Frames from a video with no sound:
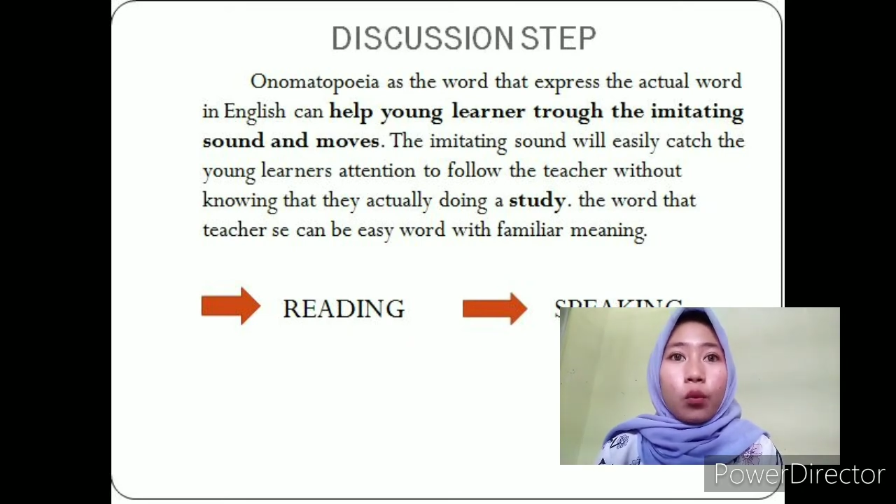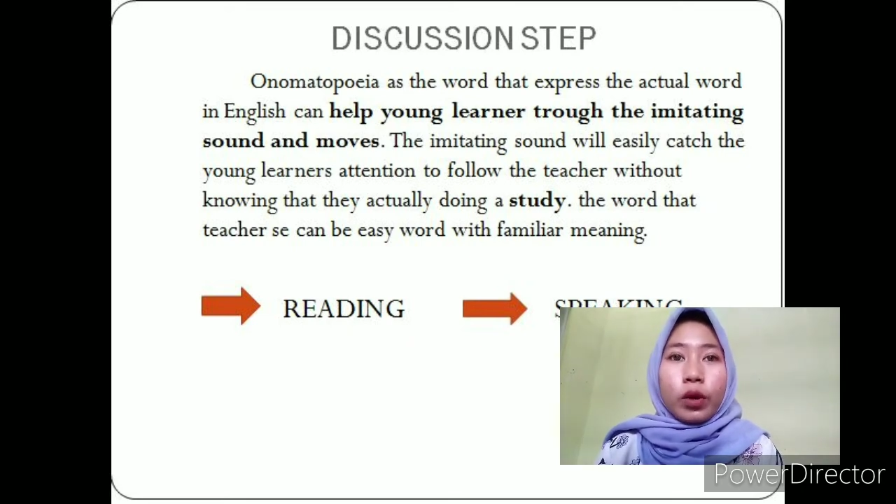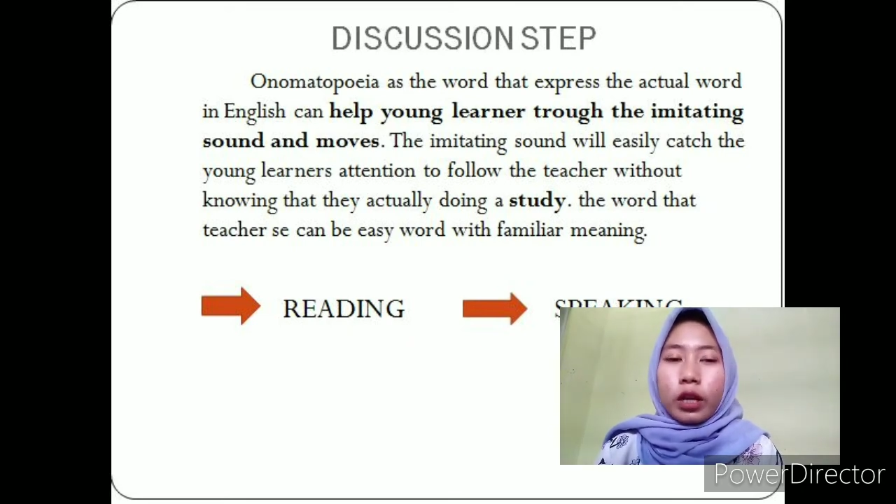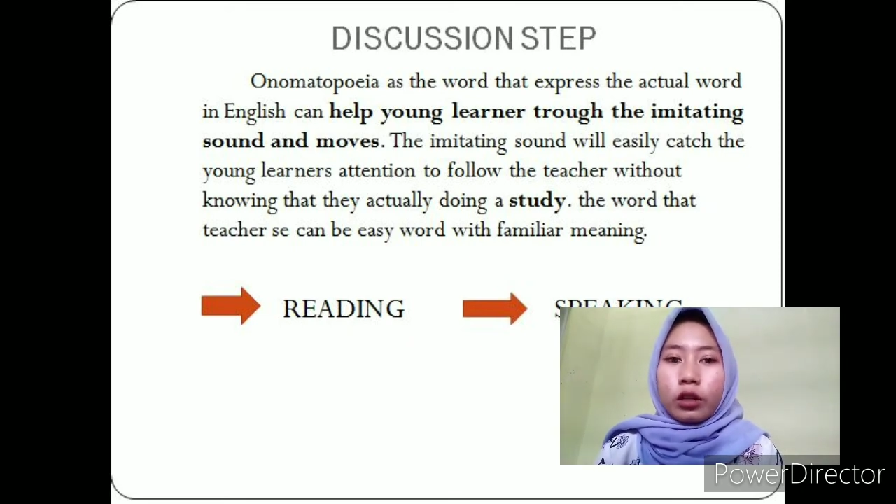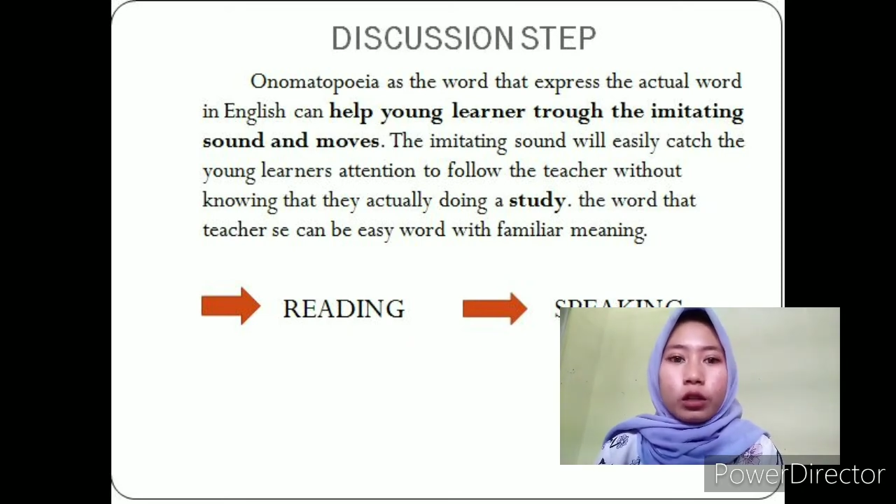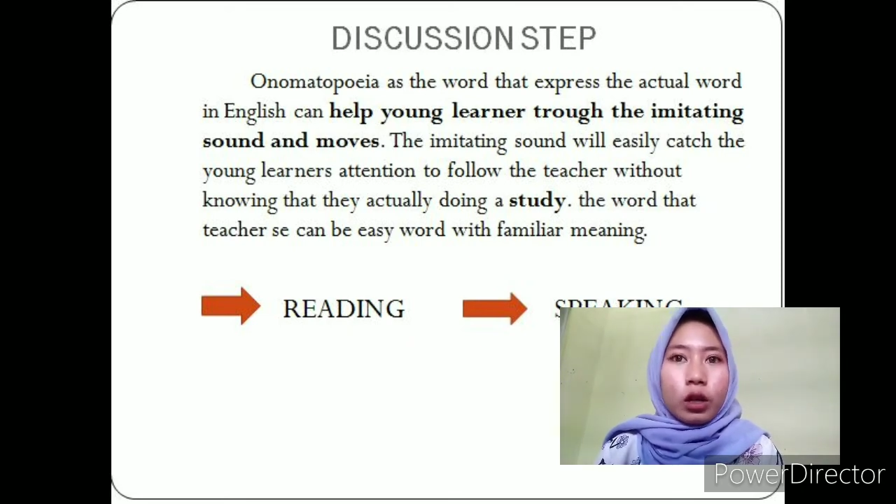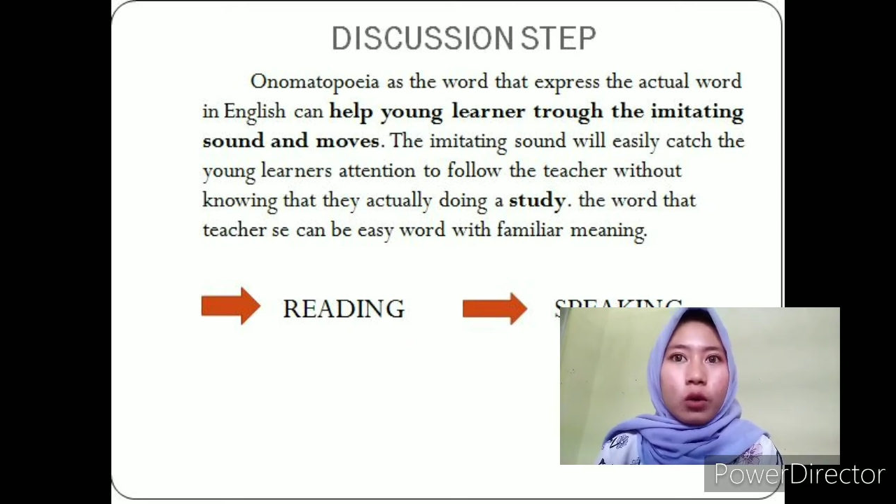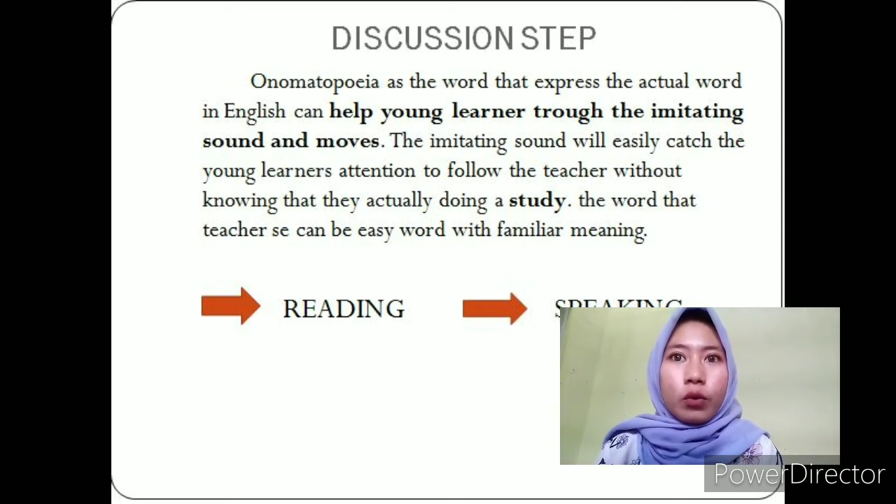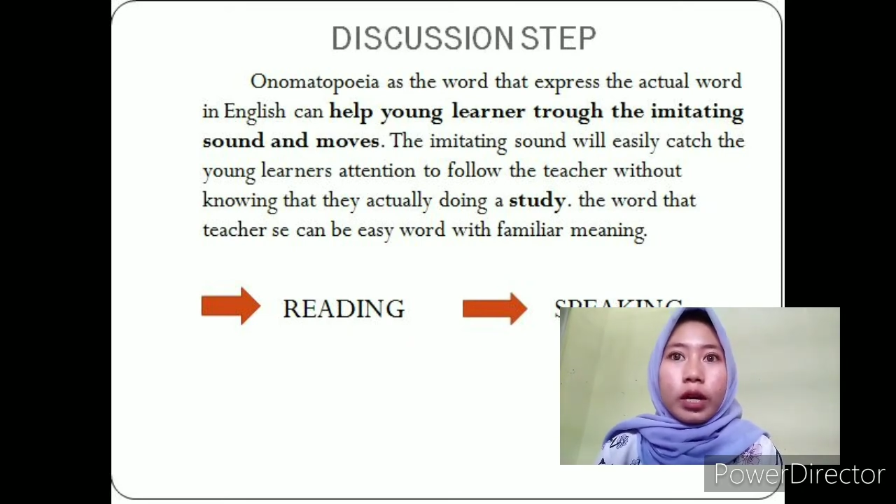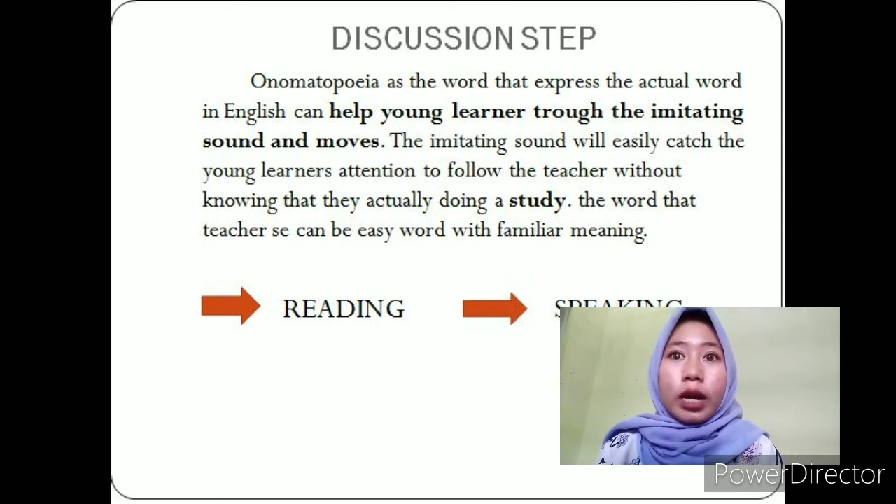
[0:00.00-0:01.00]
without
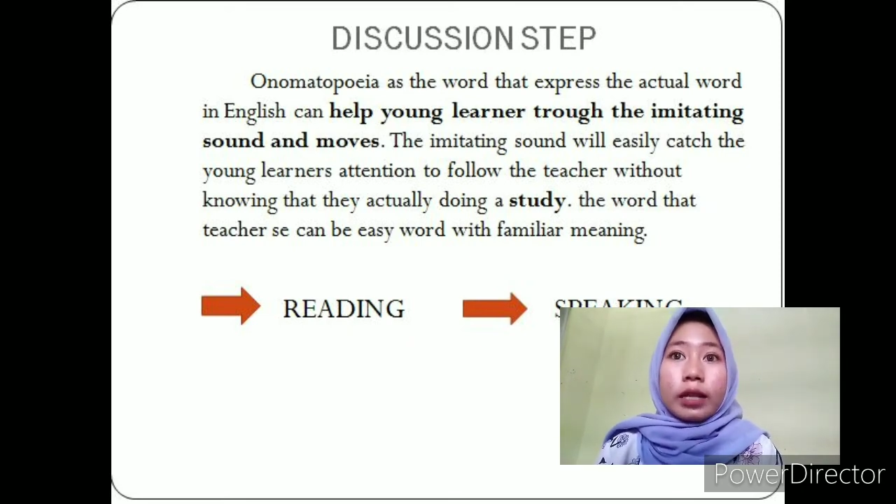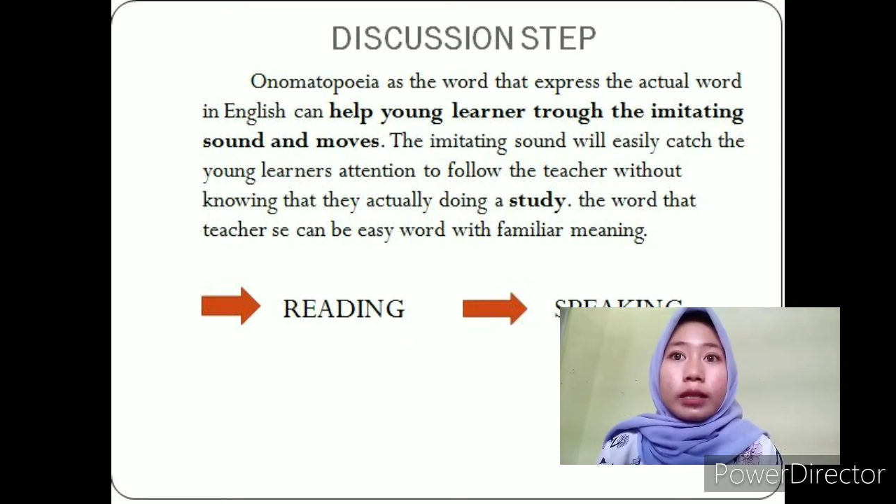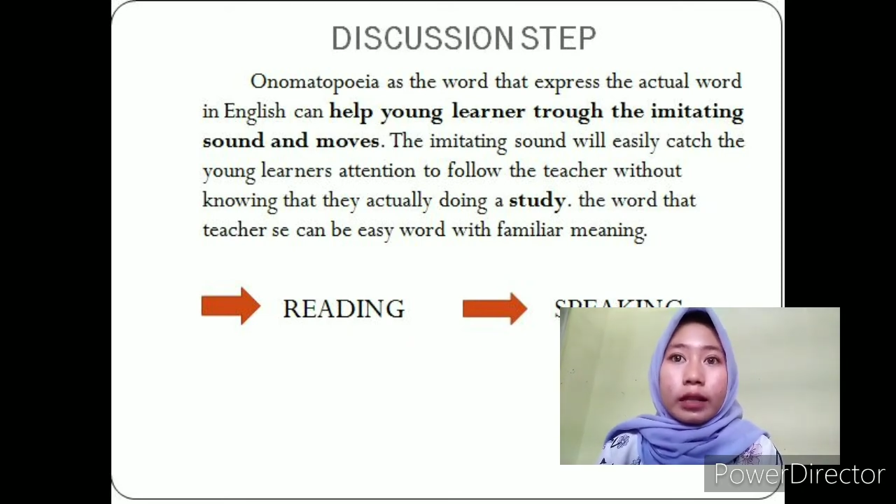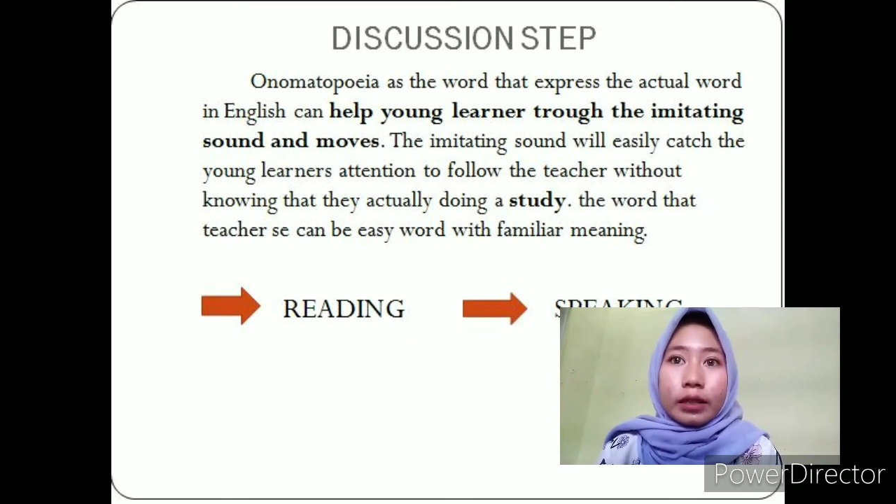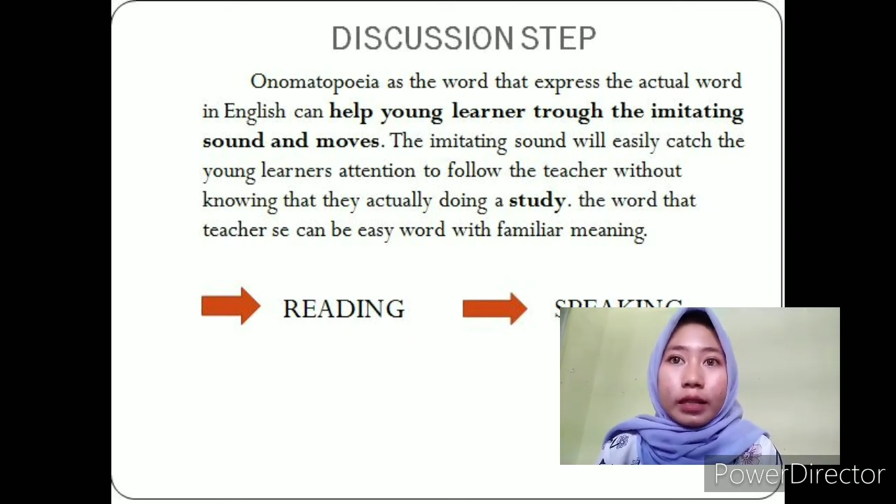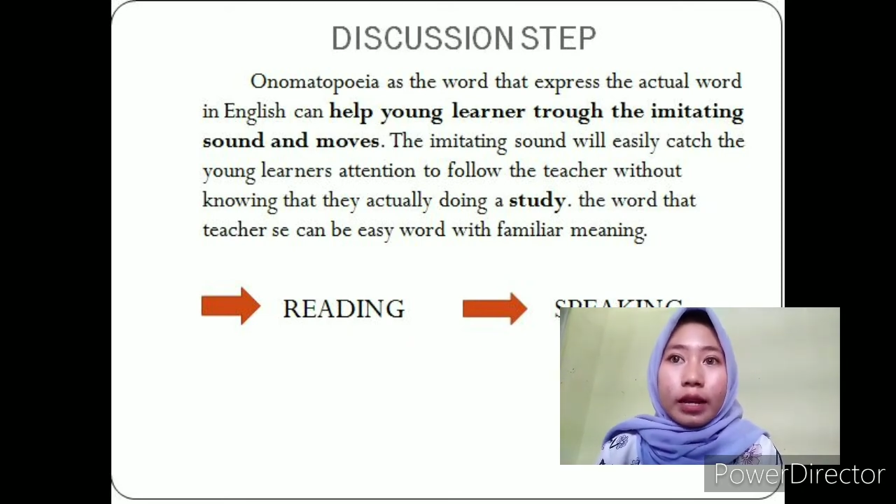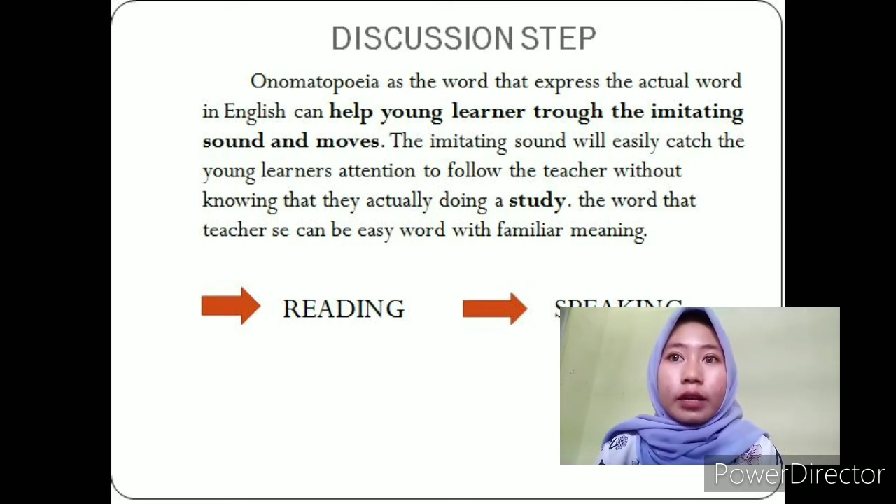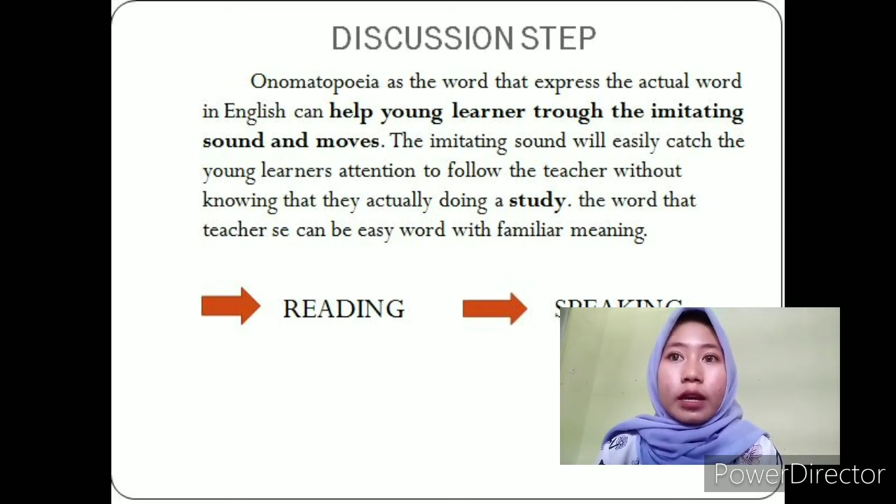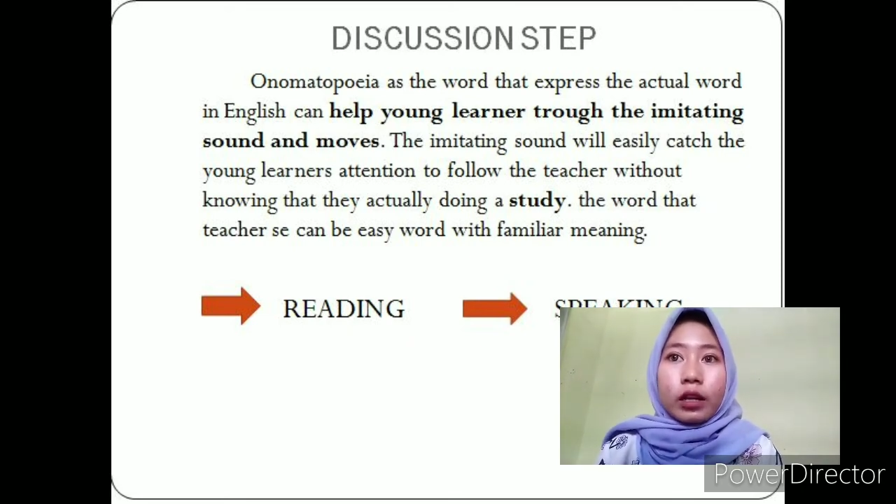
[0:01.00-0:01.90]
knowing that they